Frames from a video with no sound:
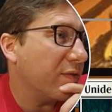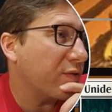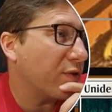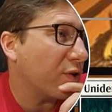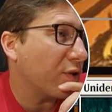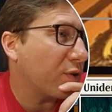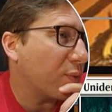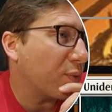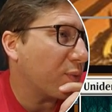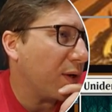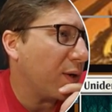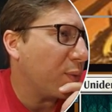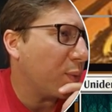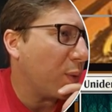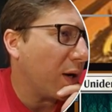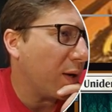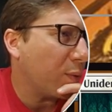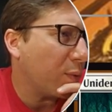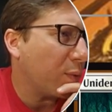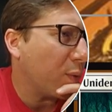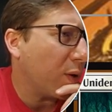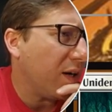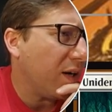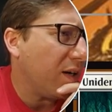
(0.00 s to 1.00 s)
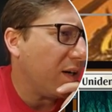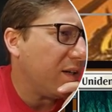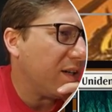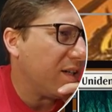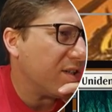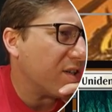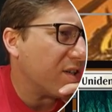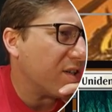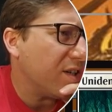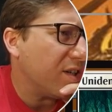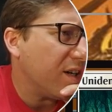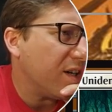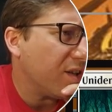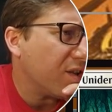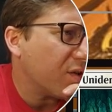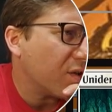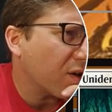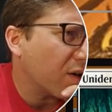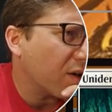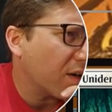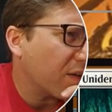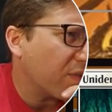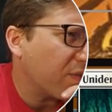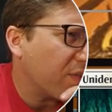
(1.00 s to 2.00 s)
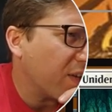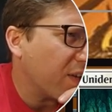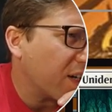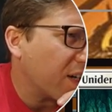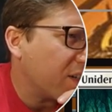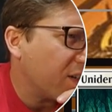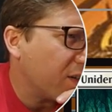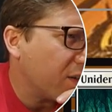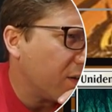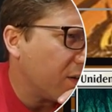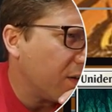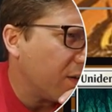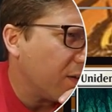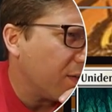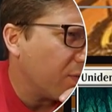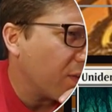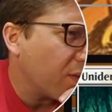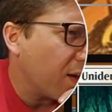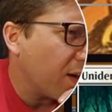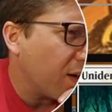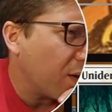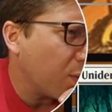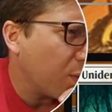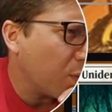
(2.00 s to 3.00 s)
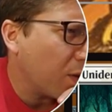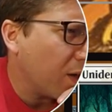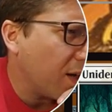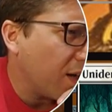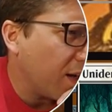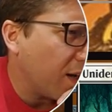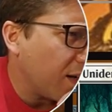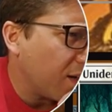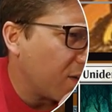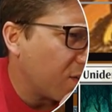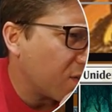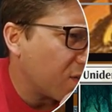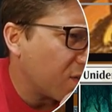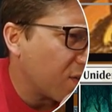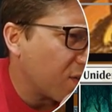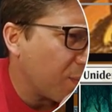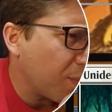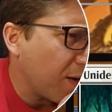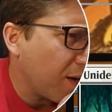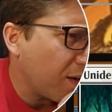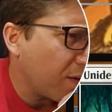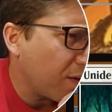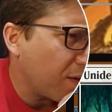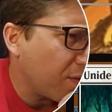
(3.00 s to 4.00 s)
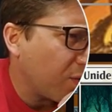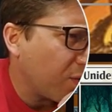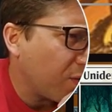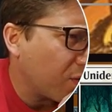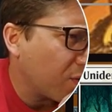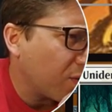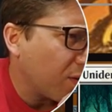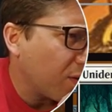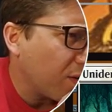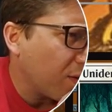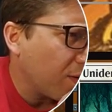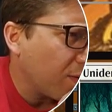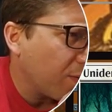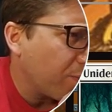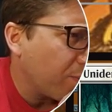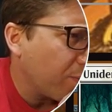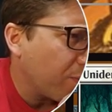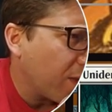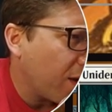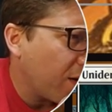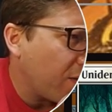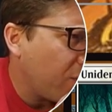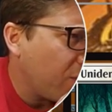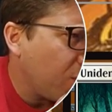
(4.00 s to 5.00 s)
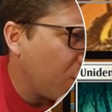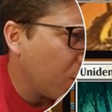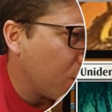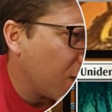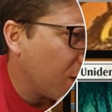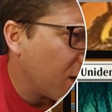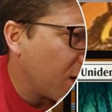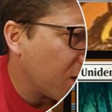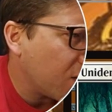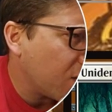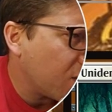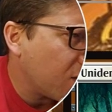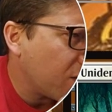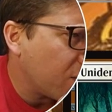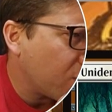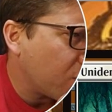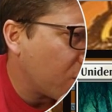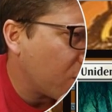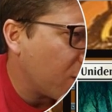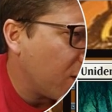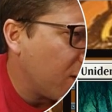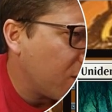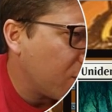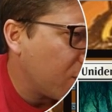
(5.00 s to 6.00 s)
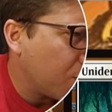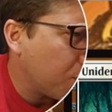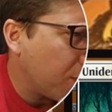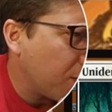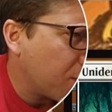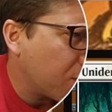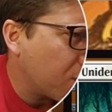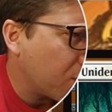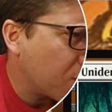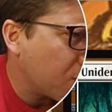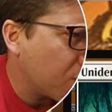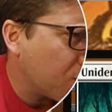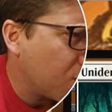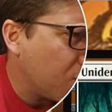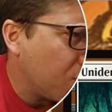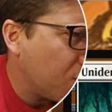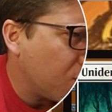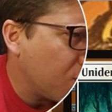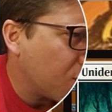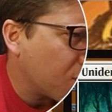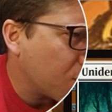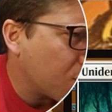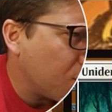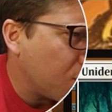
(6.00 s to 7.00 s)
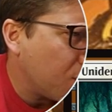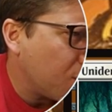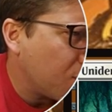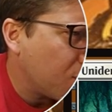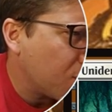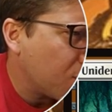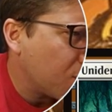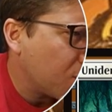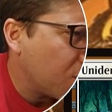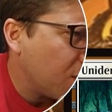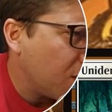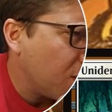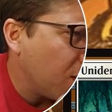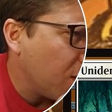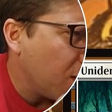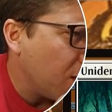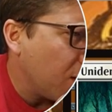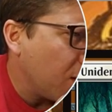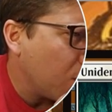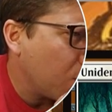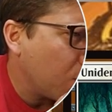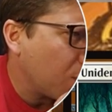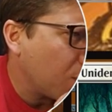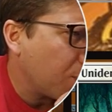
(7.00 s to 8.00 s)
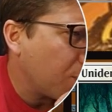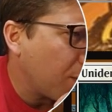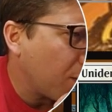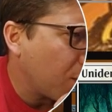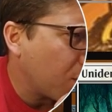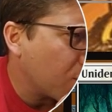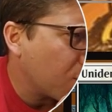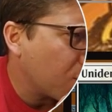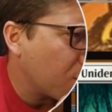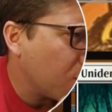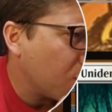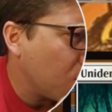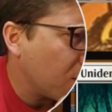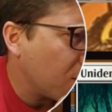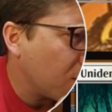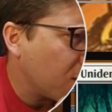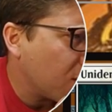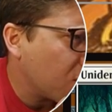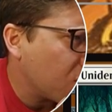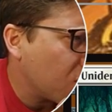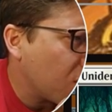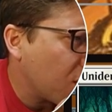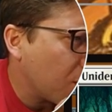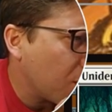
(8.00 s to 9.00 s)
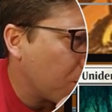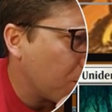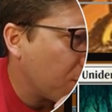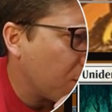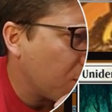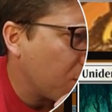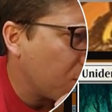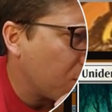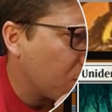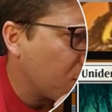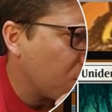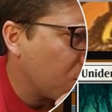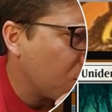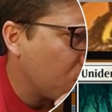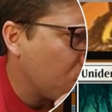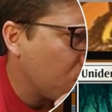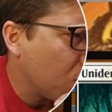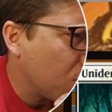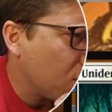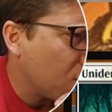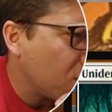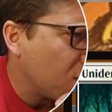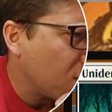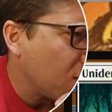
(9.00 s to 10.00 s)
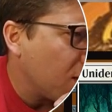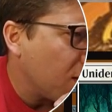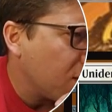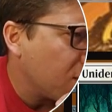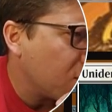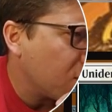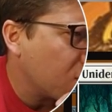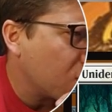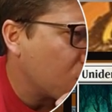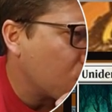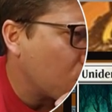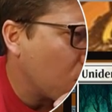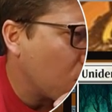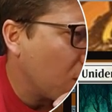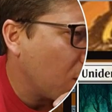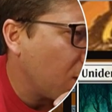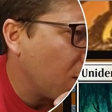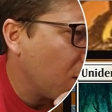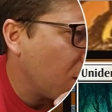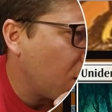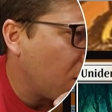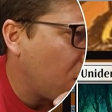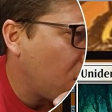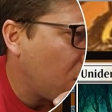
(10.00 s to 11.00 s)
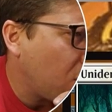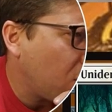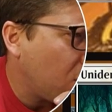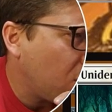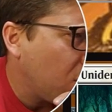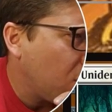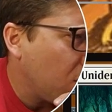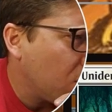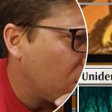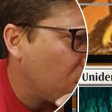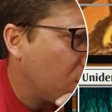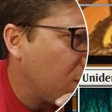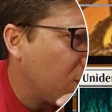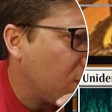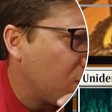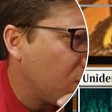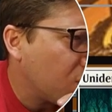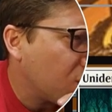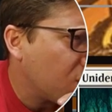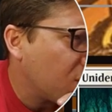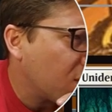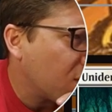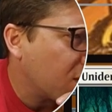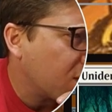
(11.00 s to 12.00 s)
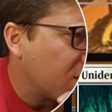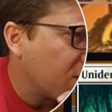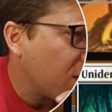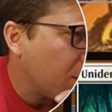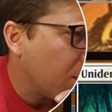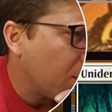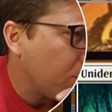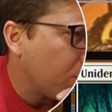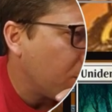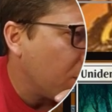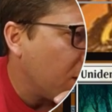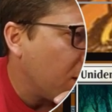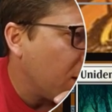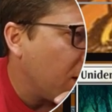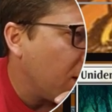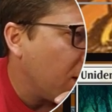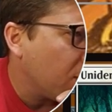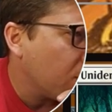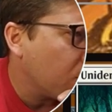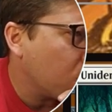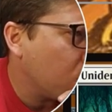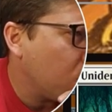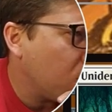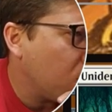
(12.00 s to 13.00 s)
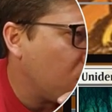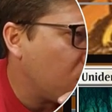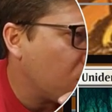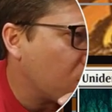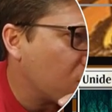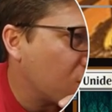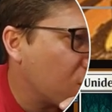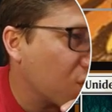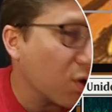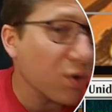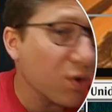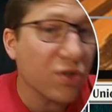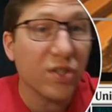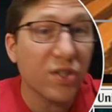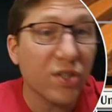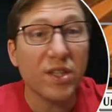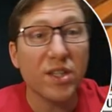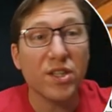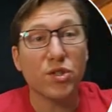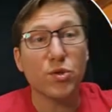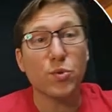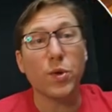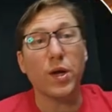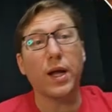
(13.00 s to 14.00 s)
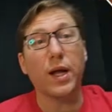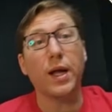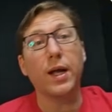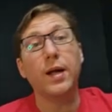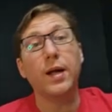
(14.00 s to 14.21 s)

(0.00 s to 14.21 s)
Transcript: for 3, white is another artifact here. When it enters the battlefield, if you cast it for each player, choose a creature with power 2 or less that player controls. Destroy all creatures except creatures chosen this way.